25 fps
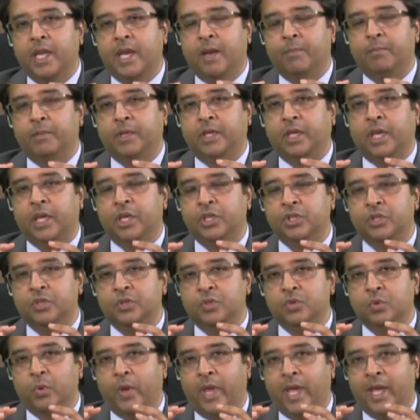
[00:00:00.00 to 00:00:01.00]
application
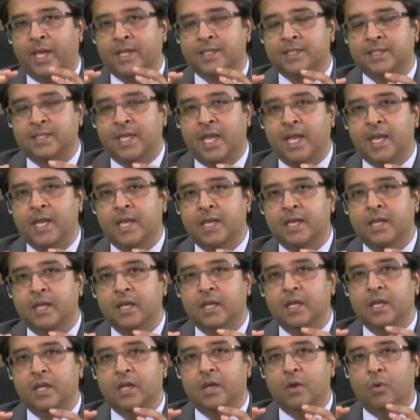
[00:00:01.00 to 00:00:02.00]
to extend
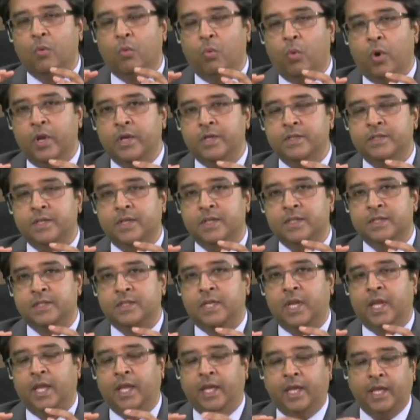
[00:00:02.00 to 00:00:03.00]
one's
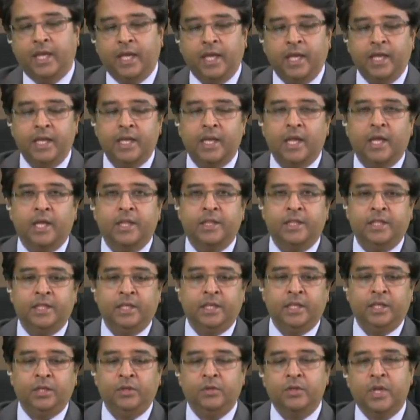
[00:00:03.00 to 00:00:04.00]
stay in the
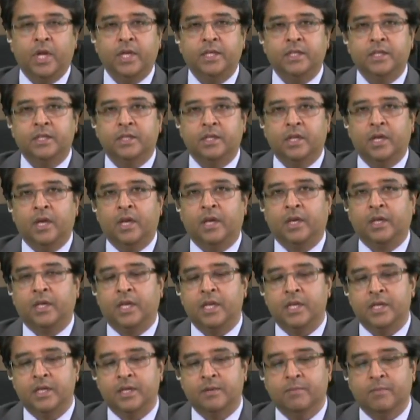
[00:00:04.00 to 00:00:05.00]
United
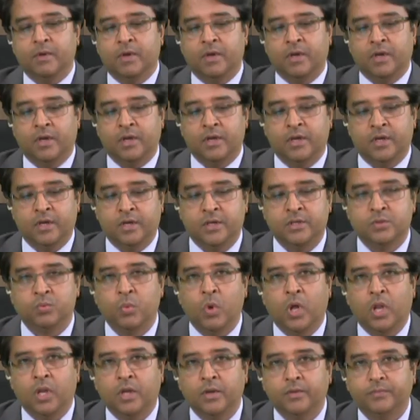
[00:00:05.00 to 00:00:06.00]
Kingdom as
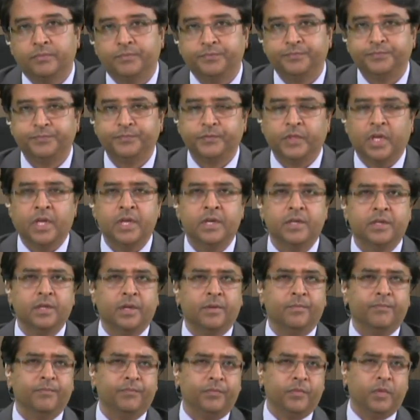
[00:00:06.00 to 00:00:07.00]
well. And
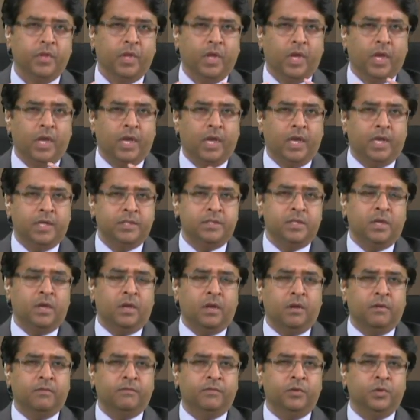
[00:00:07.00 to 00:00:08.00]
as our
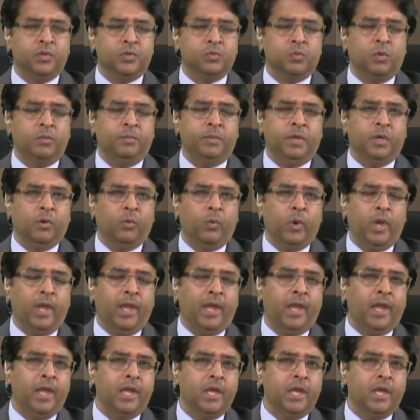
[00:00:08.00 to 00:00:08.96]
viewers will be aware,